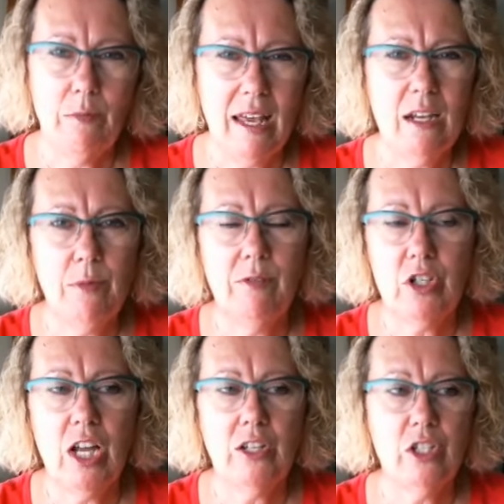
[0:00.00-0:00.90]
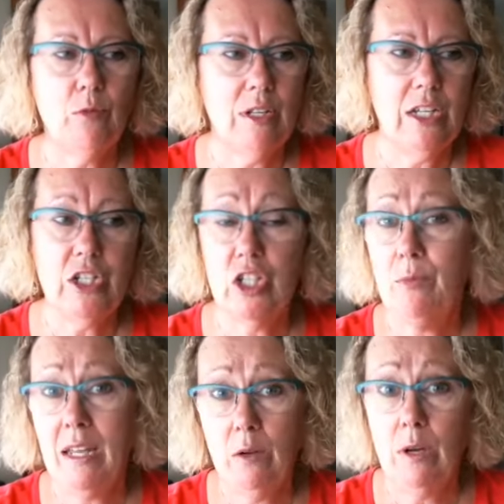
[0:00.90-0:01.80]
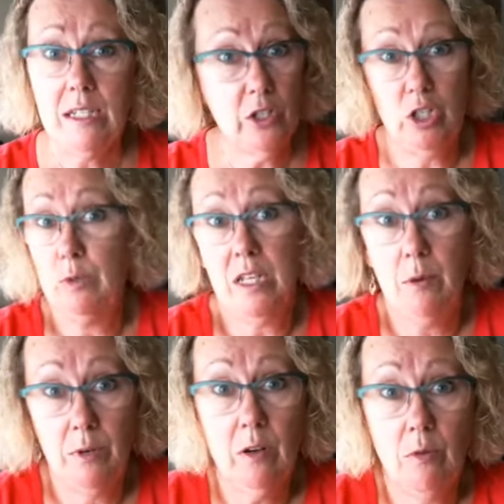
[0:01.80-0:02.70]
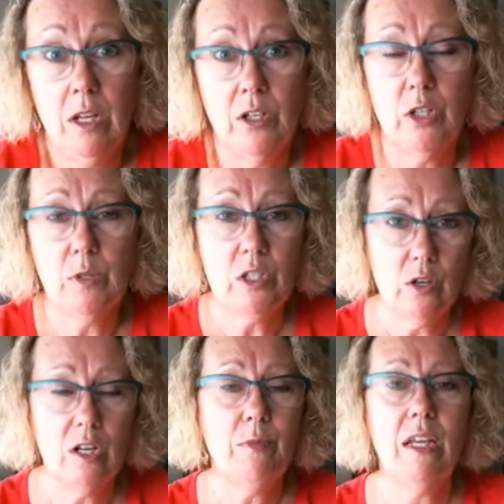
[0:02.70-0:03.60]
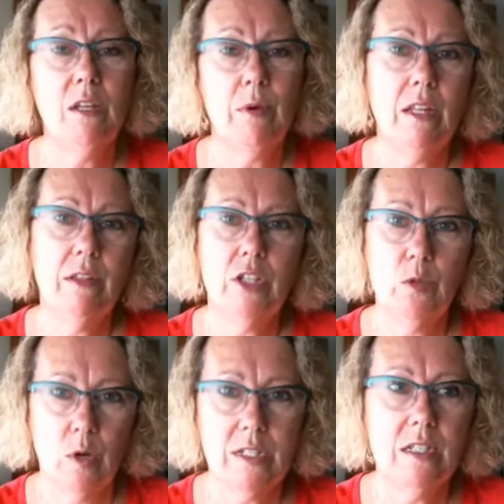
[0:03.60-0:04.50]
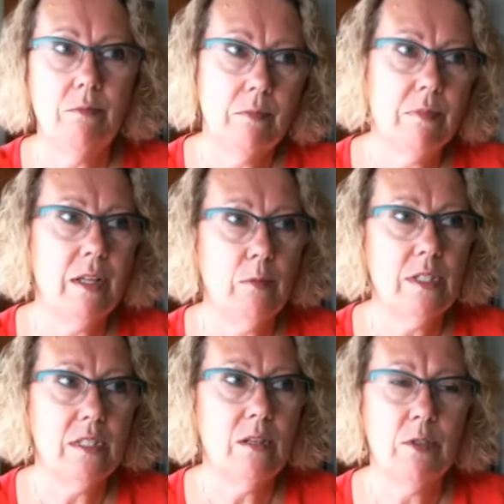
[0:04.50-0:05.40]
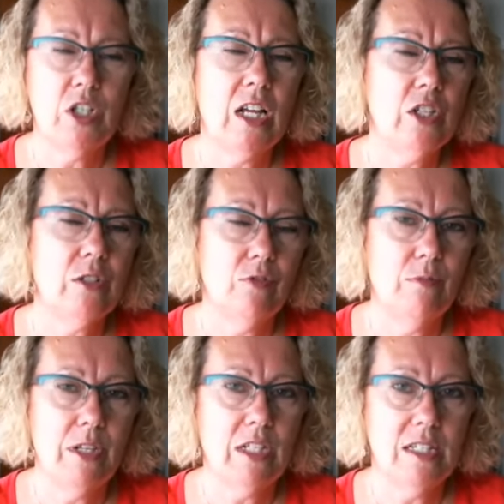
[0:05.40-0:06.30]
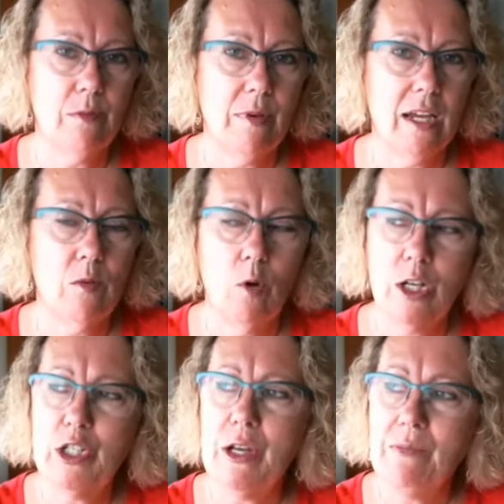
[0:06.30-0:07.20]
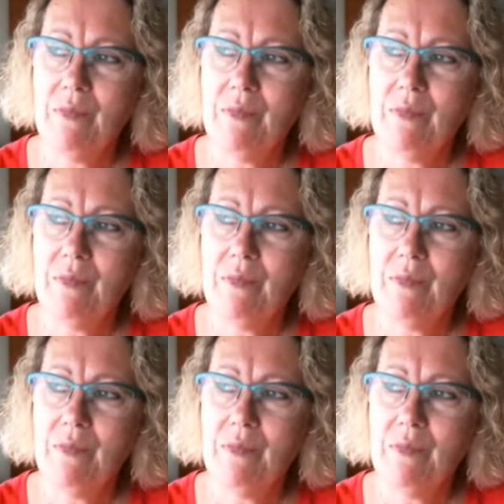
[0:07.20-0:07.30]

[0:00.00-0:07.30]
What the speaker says: They had a bit of a challenging relationship anyway. So she was keeping it real. She wasn't trying to be anybody that she wasn't, but it was challenging for me to sit back and watch it.